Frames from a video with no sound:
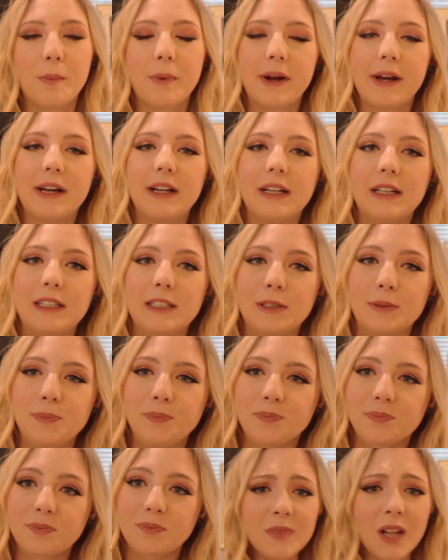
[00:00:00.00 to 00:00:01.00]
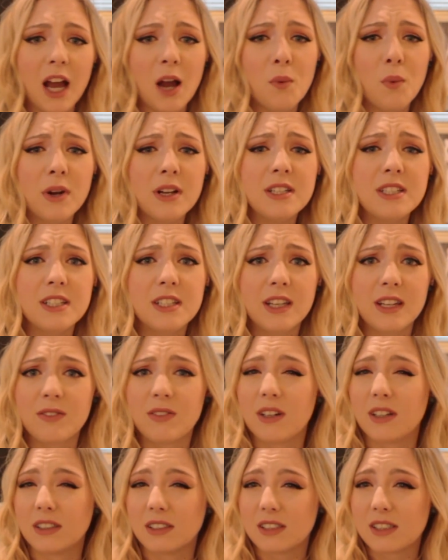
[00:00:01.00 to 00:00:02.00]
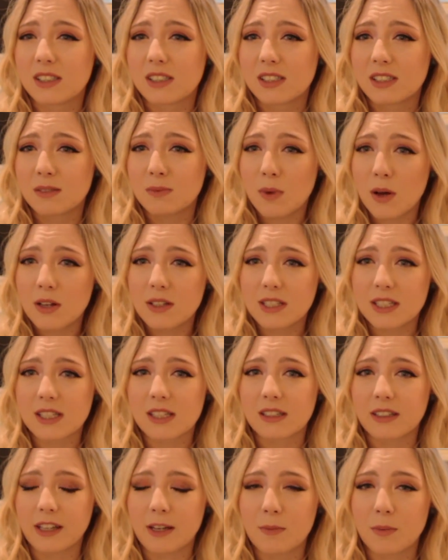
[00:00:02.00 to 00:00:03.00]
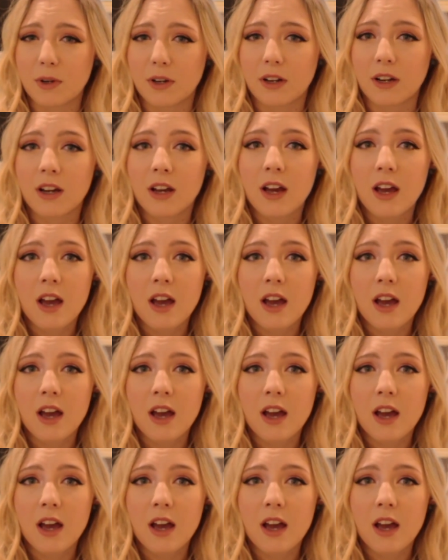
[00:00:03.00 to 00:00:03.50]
but I wanted to give a small disclaimer.